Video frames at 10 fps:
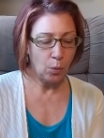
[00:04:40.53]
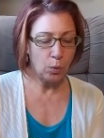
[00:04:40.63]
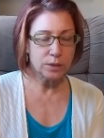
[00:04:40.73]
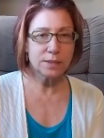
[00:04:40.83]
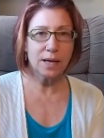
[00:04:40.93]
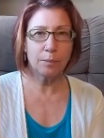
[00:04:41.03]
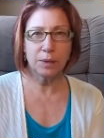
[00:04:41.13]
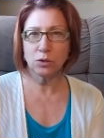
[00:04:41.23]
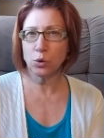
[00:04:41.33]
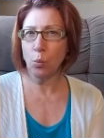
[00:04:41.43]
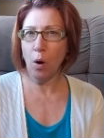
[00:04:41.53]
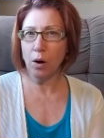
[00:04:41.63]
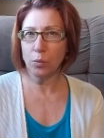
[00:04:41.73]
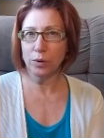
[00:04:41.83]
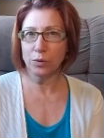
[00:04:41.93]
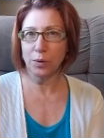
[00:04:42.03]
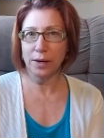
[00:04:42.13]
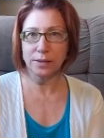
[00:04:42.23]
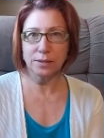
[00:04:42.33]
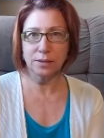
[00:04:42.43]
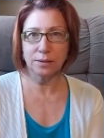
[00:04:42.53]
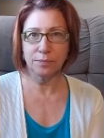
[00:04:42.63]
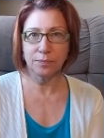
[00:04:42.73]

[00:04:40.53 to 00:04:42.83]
What does that mean to walk with Christ?